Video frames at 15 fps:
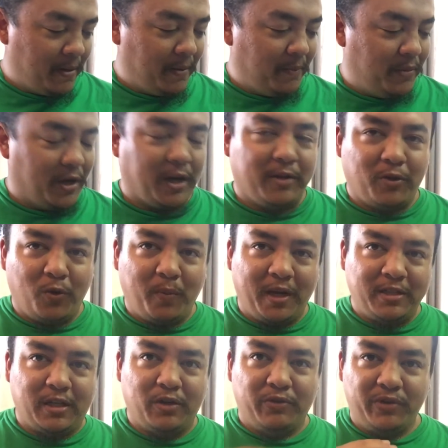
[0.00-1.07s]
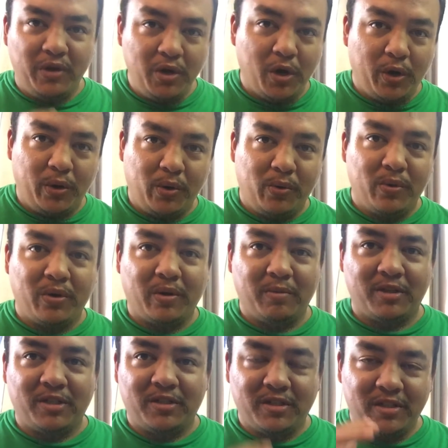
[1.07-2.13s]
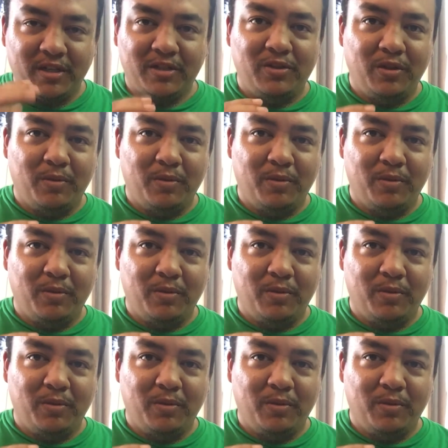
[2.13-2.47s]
but I told myself, no, I'm going to stick to the